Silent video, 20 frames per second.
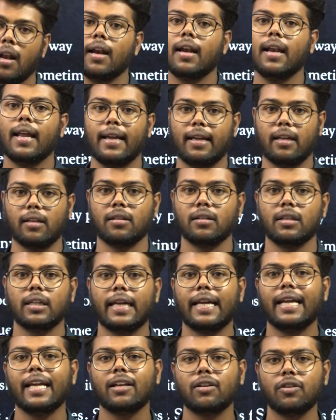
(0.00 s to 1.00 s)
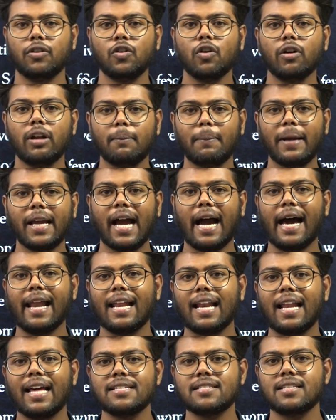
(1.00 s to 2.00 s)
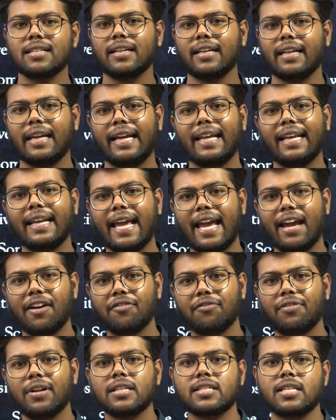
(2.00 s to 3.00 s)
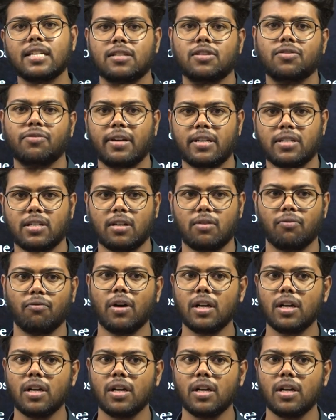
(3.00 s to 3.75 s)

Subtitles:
Like you will be analyzed in every situation.